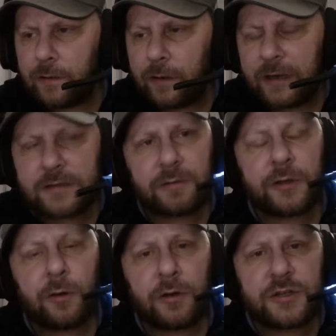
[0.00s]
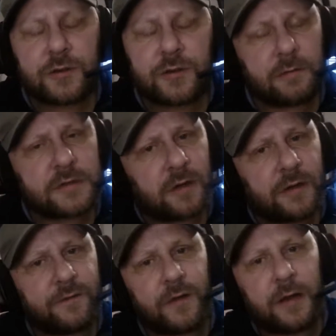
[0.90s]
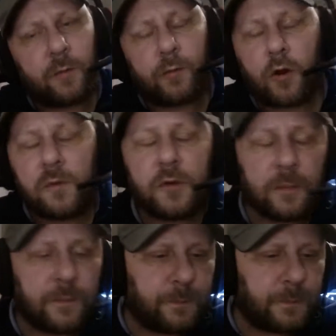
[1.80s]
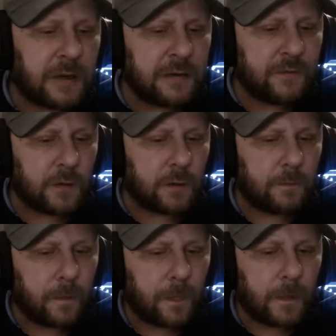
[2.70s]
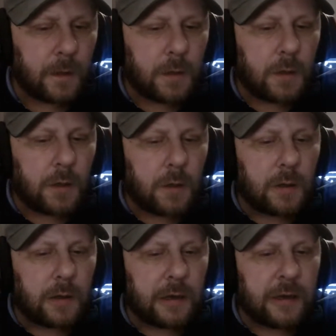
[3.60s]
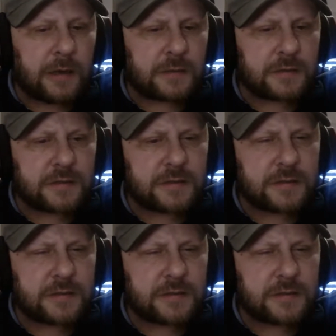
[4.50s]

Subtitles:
I had to acknowledge that it was kind of inappropriate behaviour. And